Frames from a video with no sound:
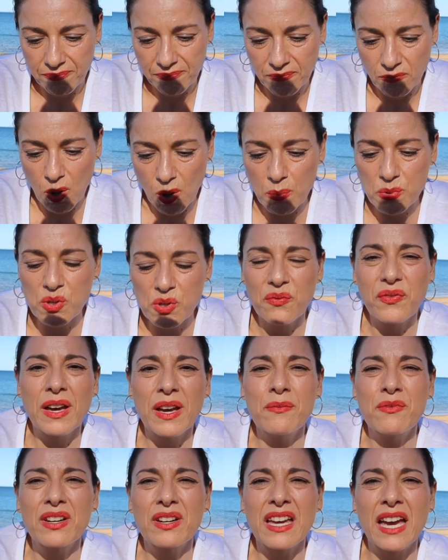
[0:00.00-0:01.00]
What was your
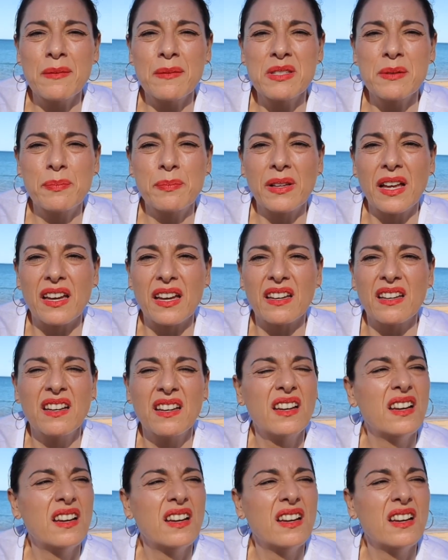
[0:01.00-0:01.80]
favourite game to play?